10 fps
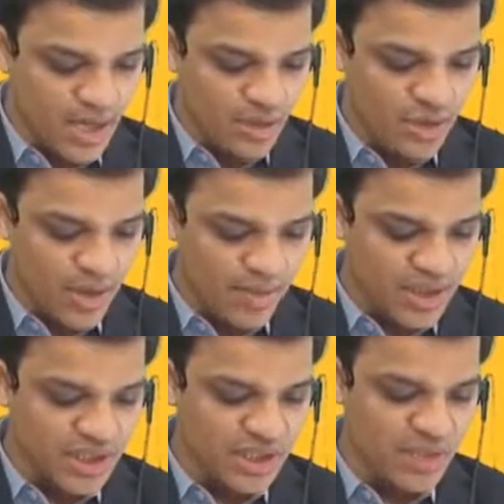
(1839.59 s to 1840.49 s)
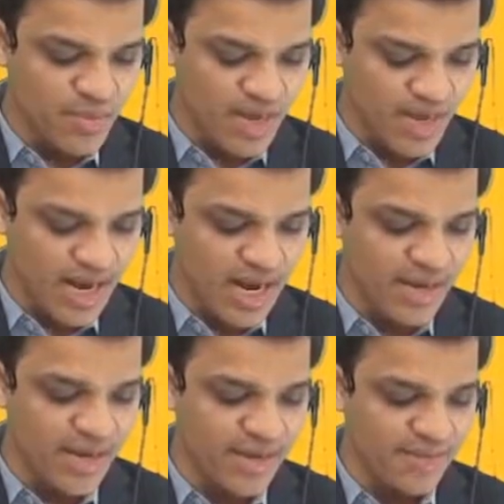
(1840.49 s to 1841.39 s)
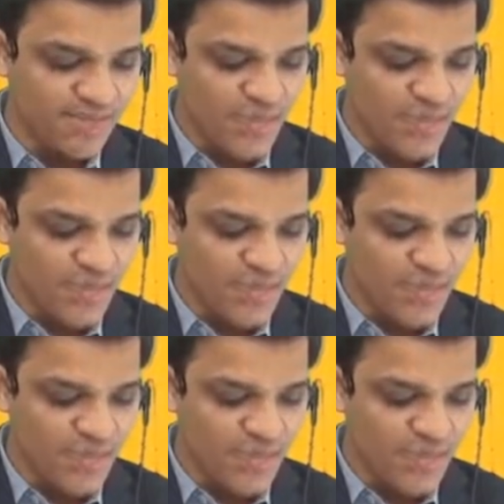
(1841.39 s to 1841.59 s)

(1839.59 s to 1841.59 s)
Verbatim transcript: So depreciation, material handling,